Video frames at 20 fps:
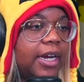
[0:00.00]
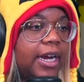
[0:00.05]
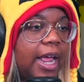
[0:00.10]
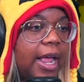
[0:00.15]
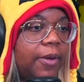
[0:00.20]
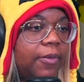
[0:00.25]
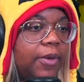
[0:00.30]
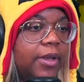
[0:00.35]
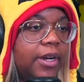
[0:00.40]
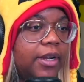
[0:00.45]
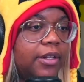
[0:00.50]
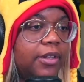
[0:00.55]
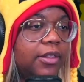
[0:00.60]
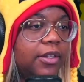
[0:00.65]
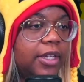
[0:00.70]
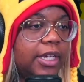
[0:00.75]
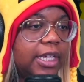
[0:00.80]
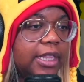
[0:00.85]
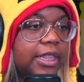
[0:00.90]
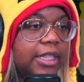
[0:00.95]
want to
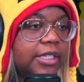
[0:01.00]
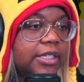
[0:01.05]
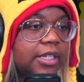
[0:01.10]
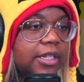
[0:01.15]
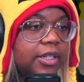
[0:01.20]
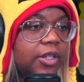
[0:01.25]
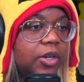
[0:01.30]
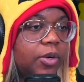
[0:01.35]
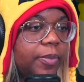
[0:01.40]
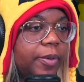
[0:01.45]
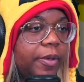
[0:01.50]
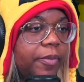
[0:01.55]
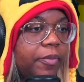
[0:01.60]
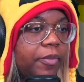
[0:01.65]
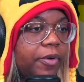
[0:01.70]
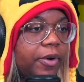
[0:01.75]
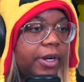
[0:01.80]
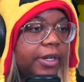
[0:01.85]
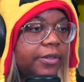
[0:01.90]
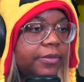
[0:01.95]
look at this a little bit
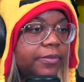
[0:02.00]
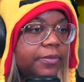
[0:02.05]
more.